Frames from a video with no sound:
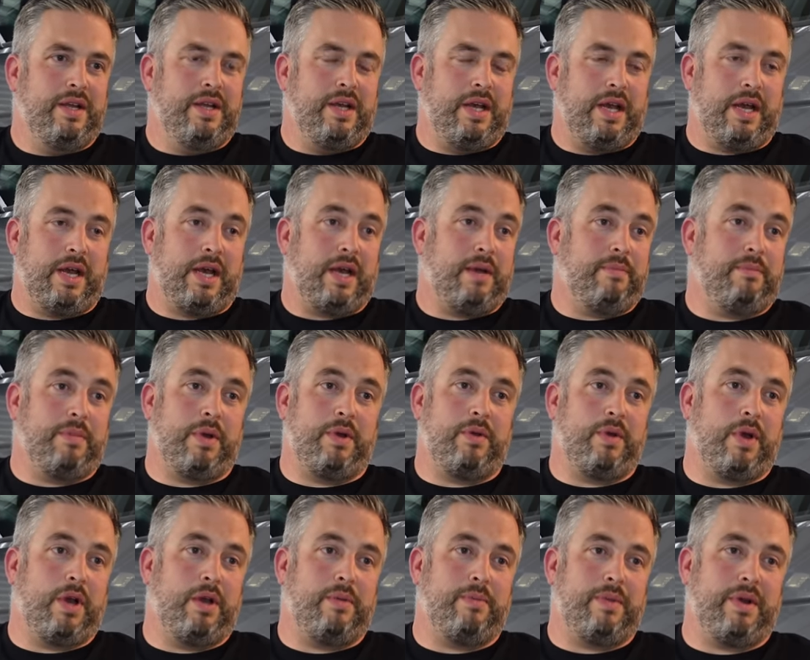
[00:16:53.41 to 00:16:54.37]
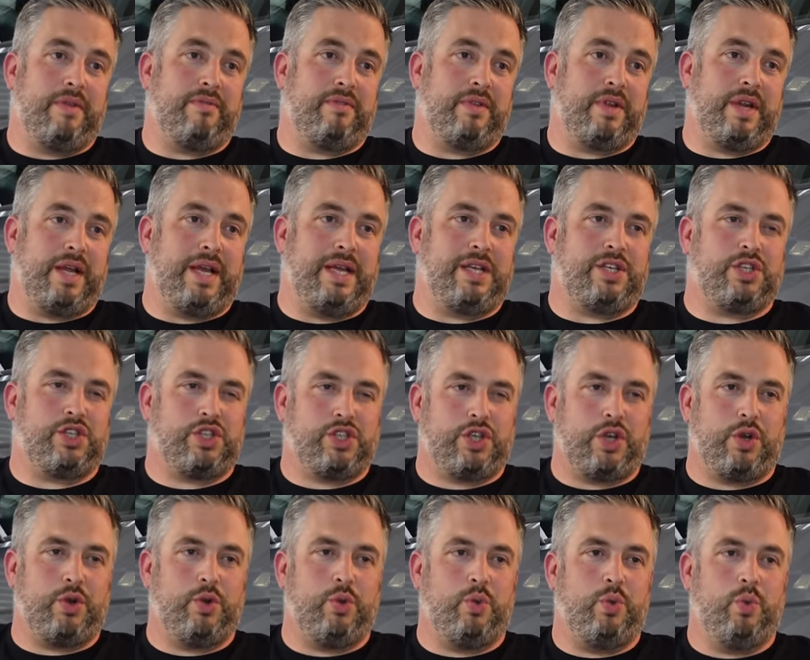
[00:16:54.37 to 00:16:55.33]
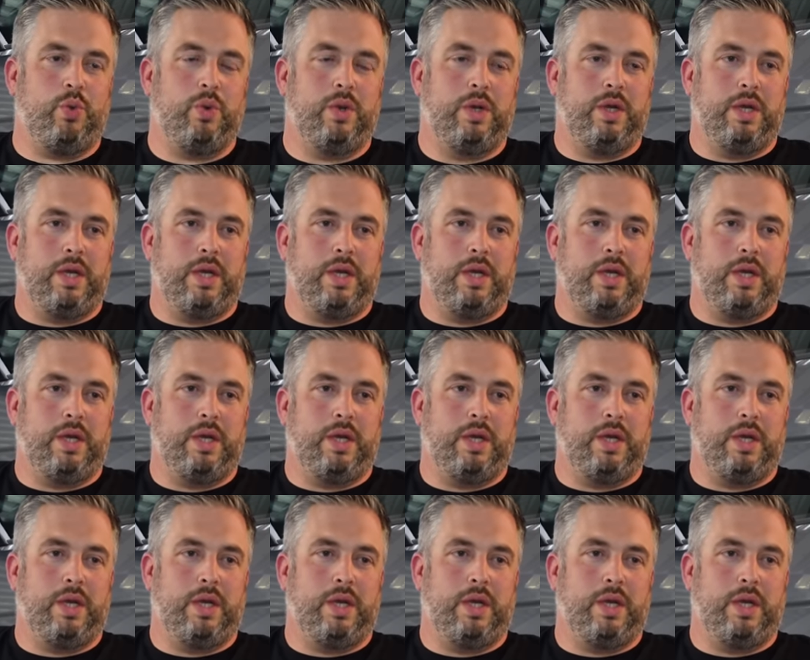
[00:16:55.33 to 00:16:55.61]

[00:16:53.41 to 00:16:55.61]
and motorhome and everything is so